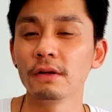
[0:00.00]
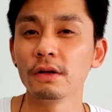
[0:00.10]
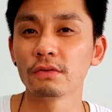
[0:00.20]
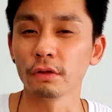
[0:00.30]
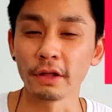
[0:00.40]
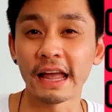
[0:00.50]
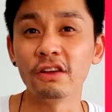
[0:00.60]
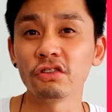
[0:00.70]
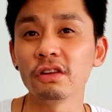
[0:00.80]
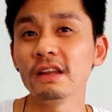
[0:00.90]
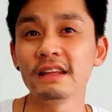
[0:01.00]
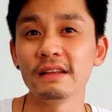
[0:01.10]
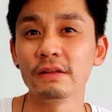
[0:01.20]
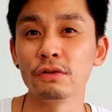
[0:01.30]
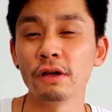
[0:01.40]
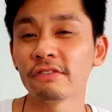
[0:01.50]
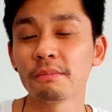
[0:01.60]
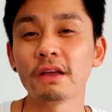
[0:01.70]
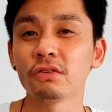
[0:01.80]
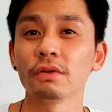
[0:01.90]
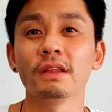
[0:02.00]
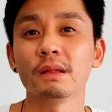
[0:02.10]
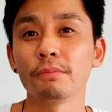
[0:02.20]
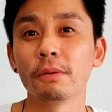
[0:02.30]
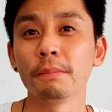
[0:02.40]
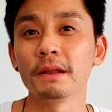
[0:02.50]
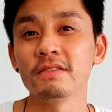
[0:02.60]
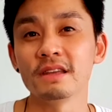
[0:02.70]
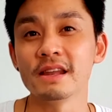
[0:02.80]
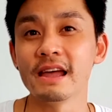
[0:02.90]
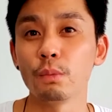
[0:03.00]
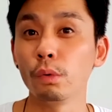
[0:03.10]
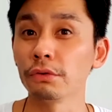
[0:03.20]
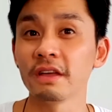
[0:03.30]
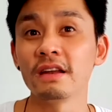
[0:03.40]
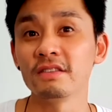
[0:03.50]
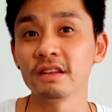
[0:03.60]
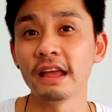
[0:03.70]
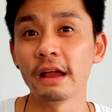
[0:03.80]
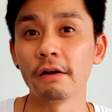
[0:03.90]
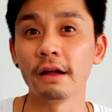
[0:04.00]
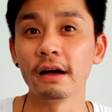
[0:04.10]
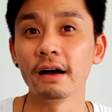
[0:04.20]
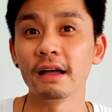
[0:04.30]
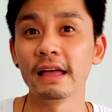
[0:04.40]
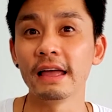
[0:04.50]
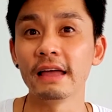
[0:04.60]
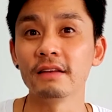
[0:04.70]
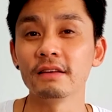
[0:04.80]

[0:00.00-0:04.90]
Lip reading: So location, you have to make sure that the property's in a well-tenanted area and